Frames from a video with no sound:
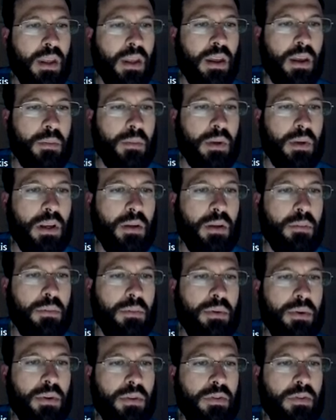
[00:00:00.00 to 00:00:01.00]
going to
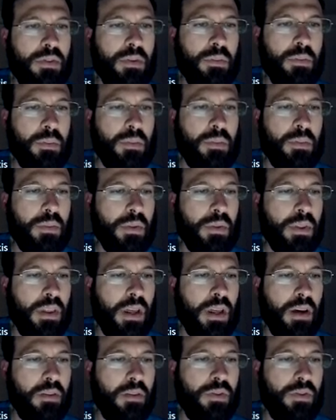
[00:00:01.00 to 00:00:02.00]
import from
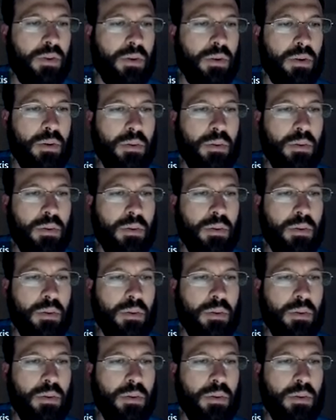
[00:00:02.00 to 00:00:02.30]
that folder